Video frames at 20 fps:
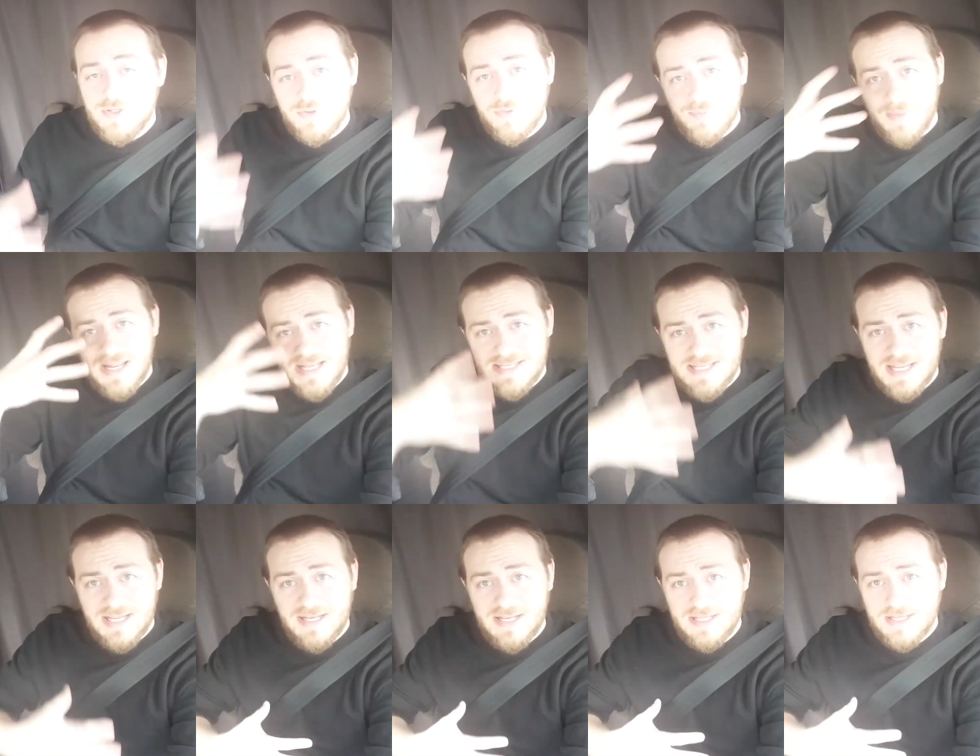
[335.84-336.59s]
to
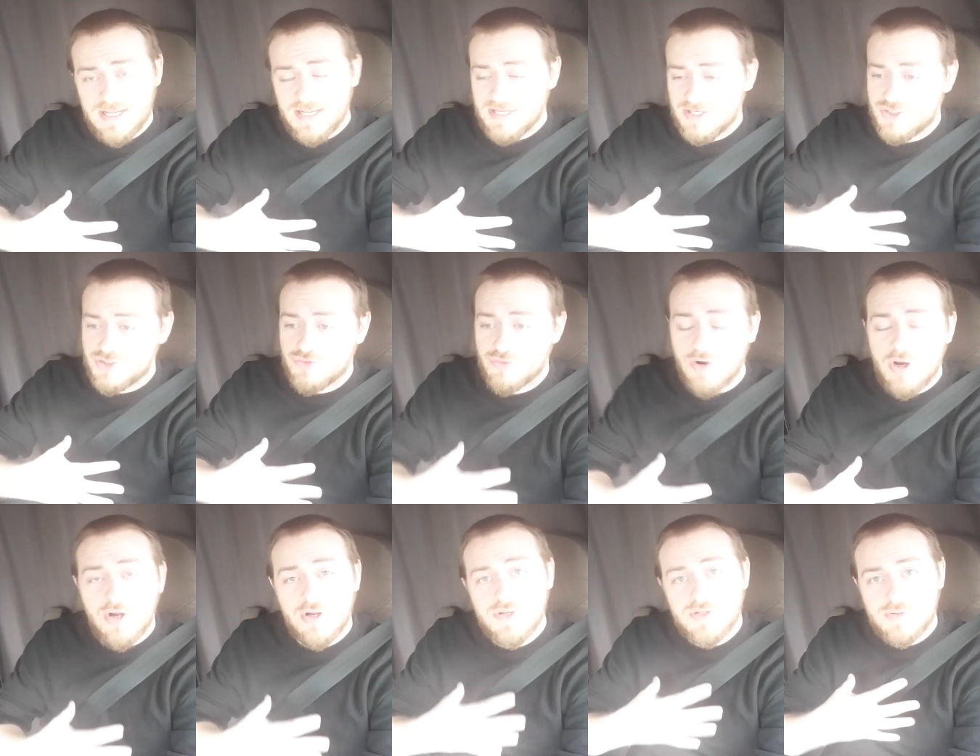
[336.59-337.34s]
maintain a, a
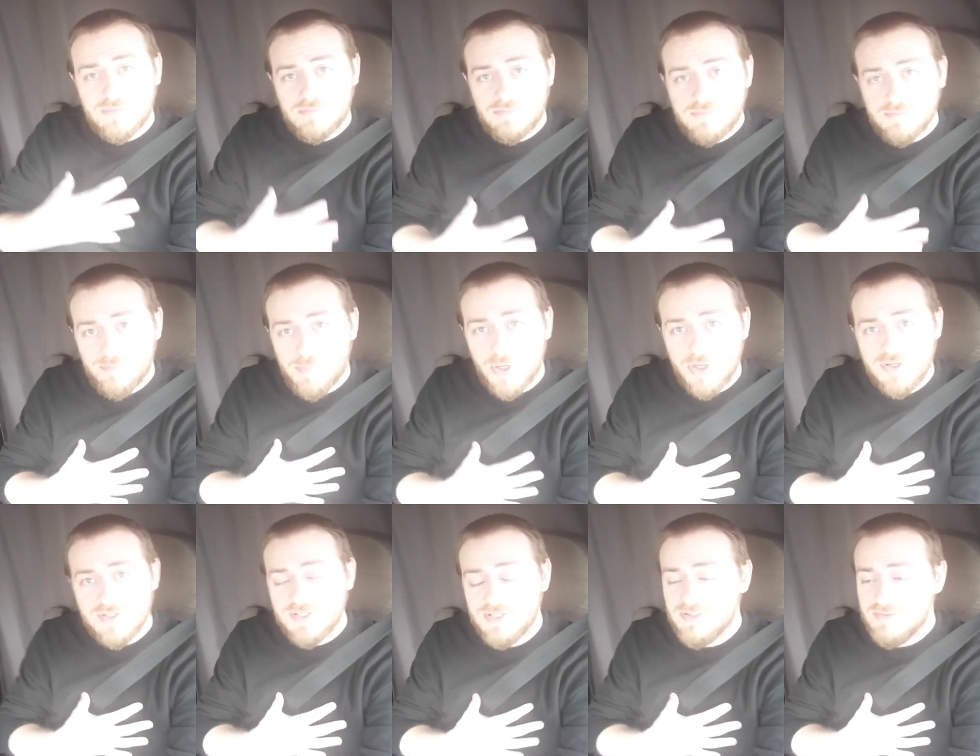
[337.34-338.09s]
strong
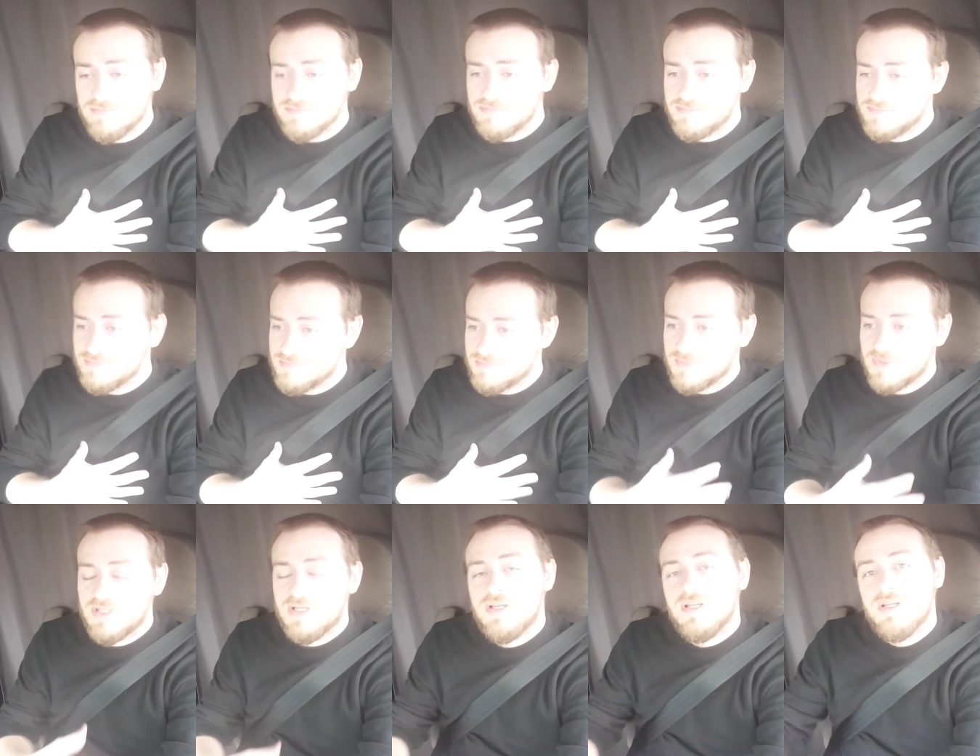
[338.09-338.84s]
person,
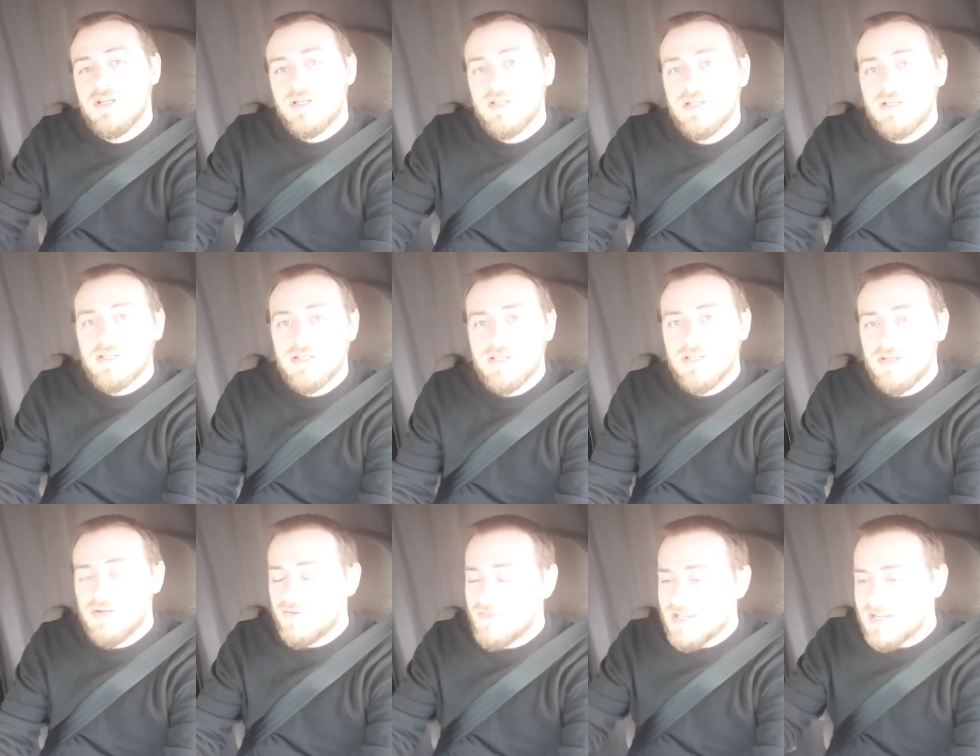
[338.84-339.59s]

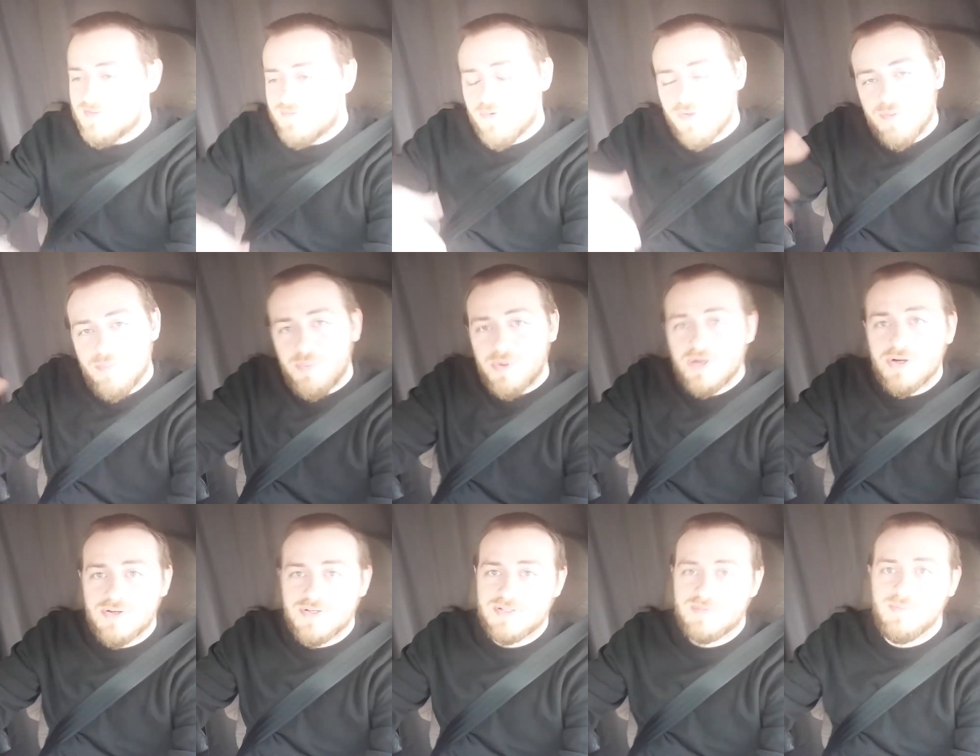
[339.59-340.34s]
you know, that's for the
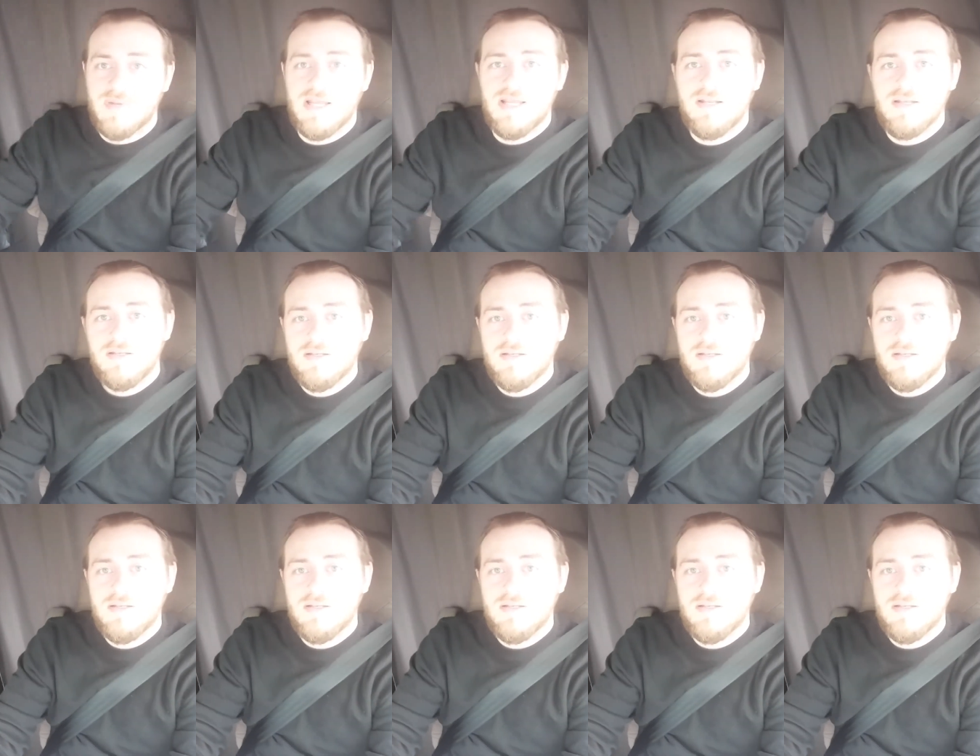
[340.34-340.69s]
birds, man.